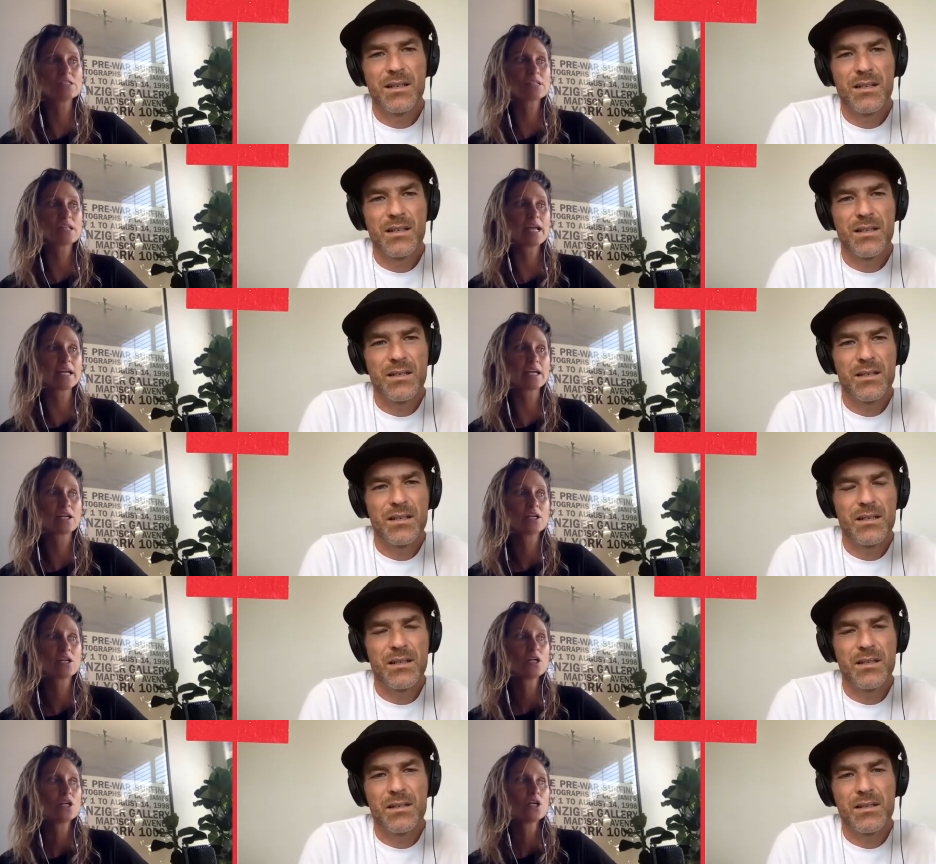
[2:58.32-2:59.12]
Speaker 1: like
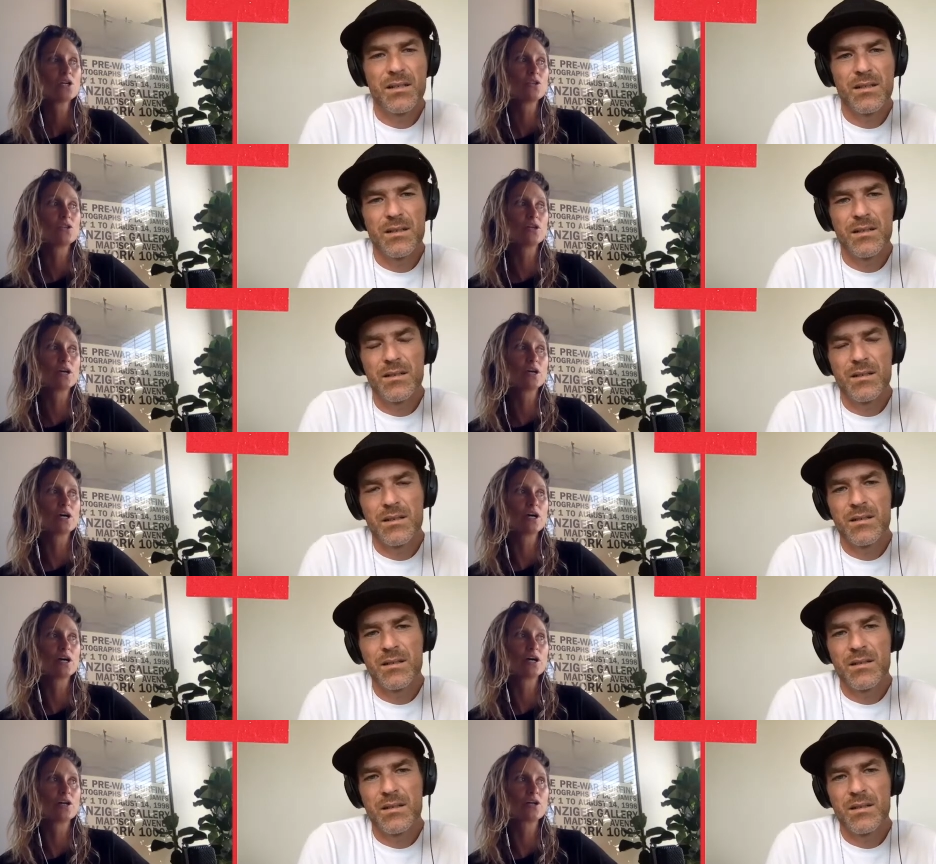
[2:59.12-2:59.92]

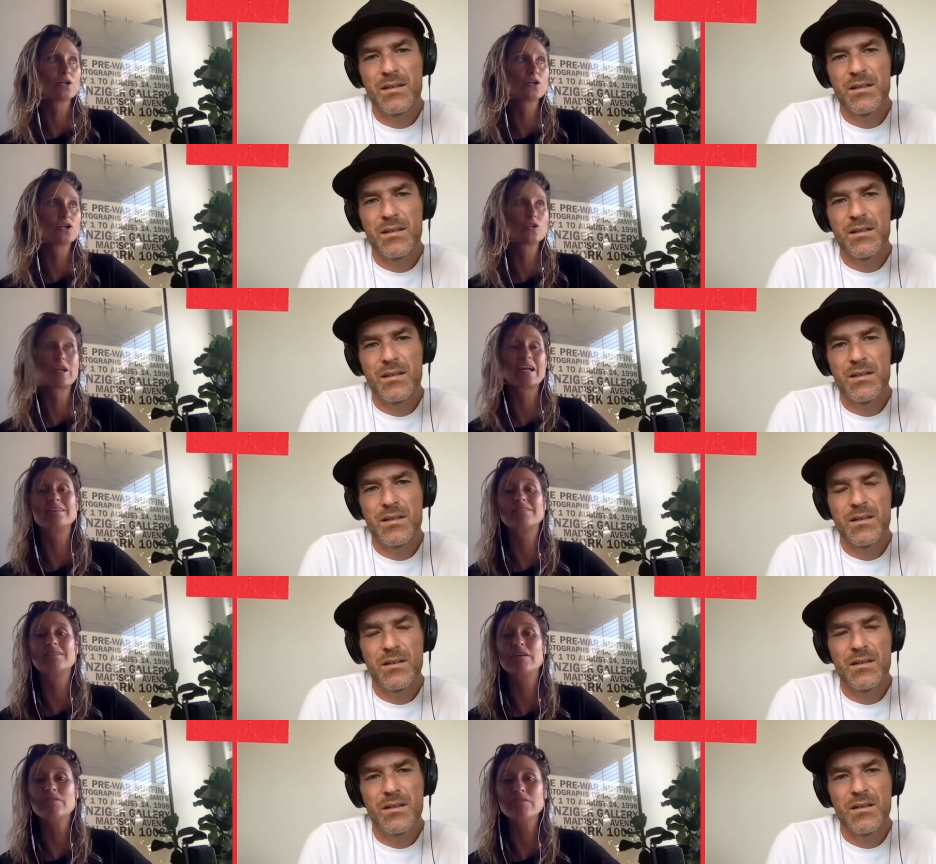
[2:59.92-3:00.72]
the
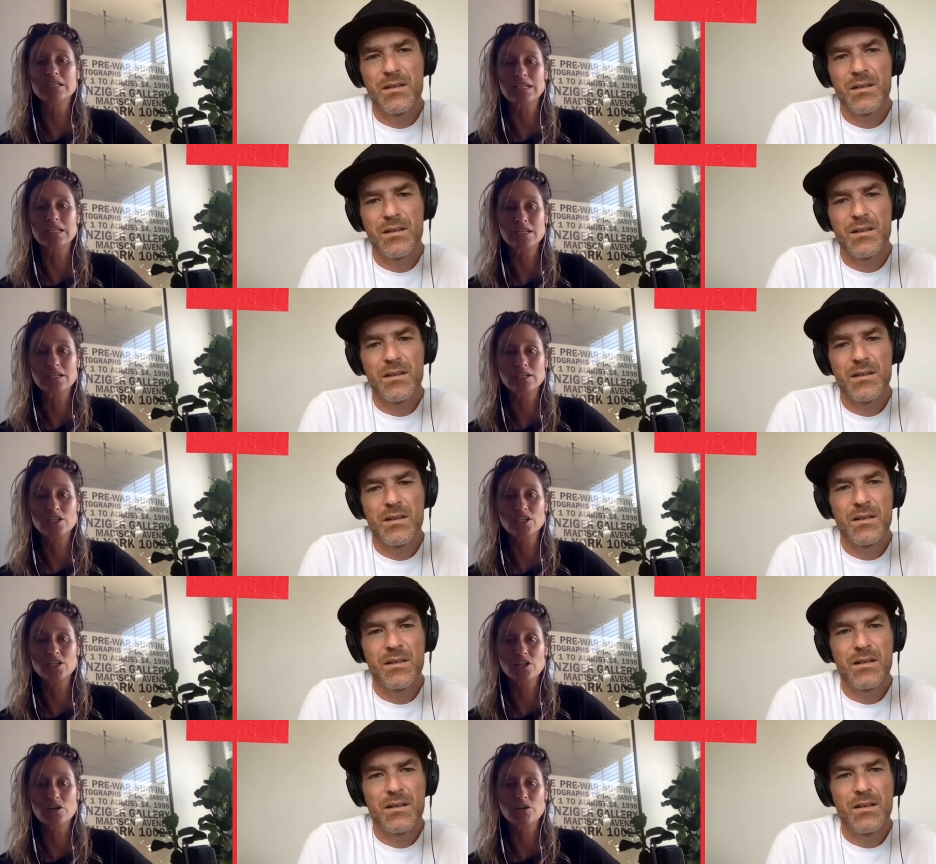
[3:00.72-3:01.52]
creativity,
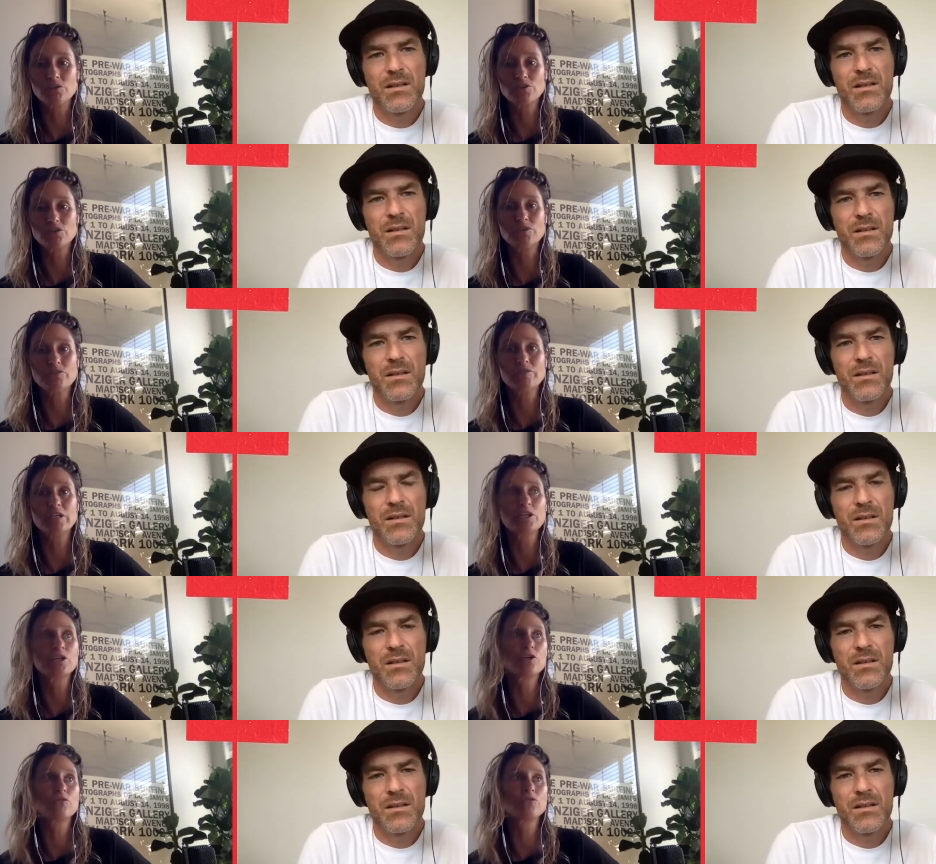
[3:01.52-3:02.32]
surfing,
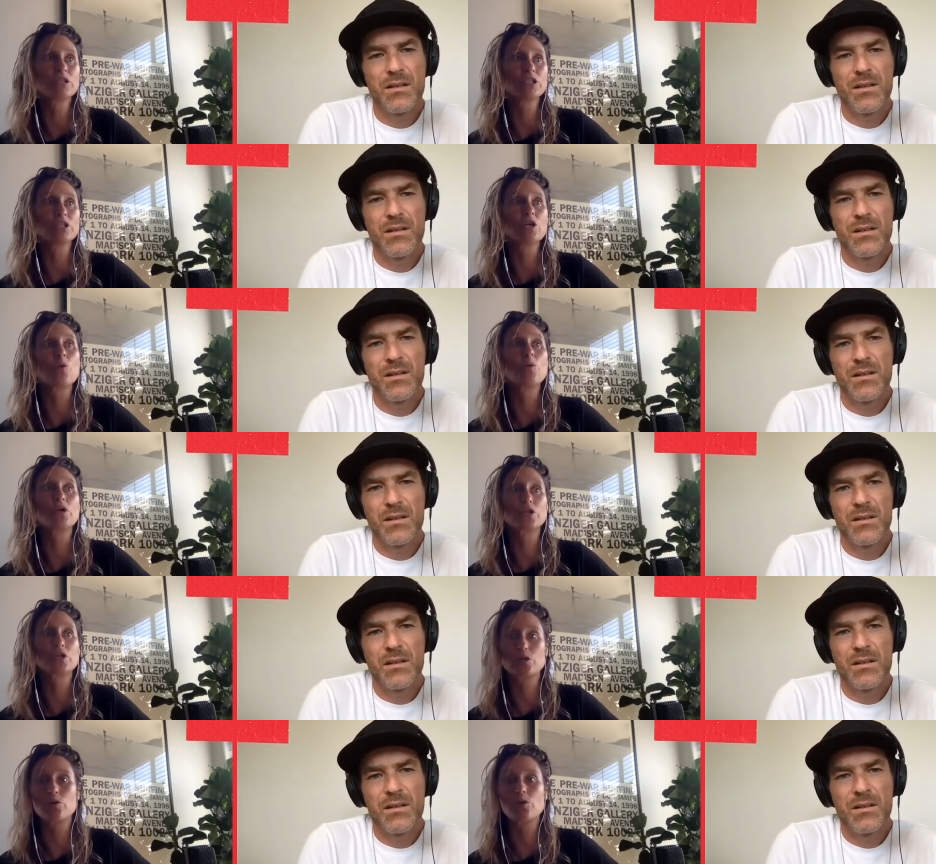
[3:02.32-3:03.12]
you don't really know where
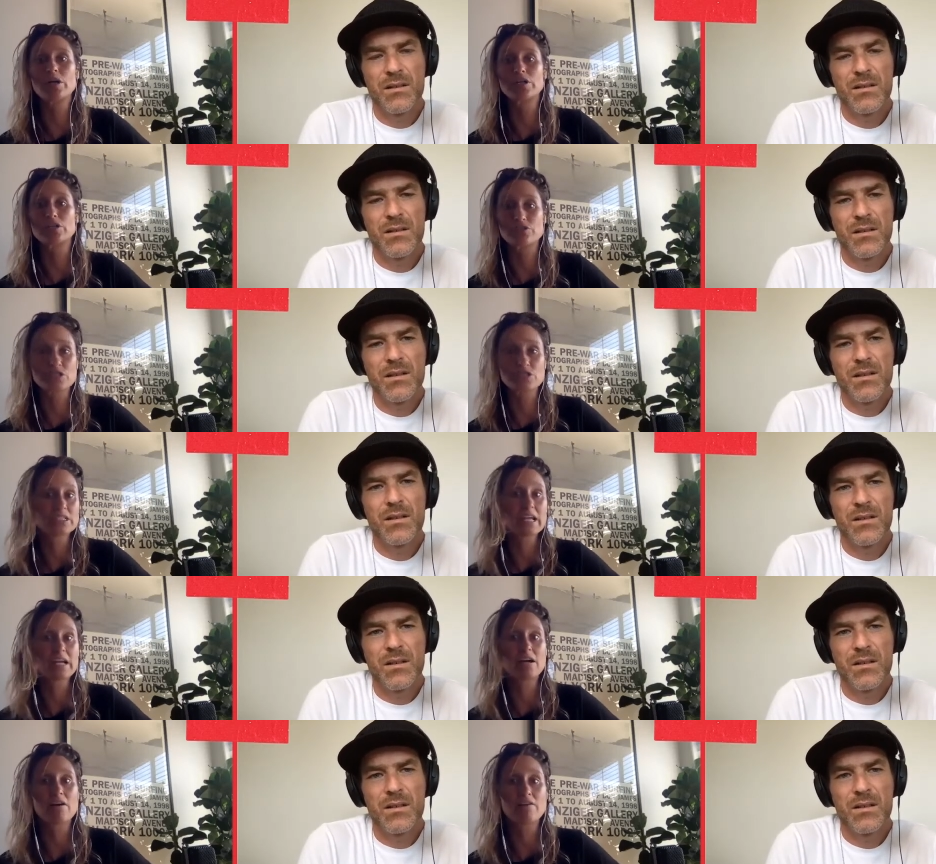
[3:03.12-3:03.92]
you're going. You just
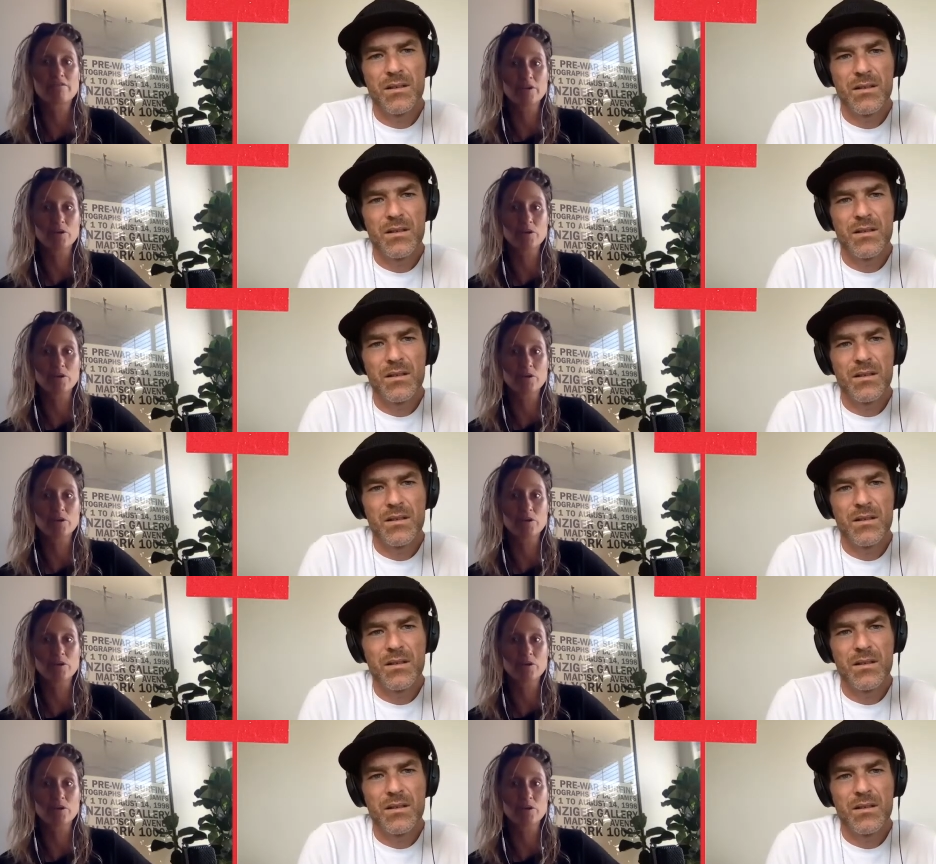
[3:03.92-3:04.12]
take off on a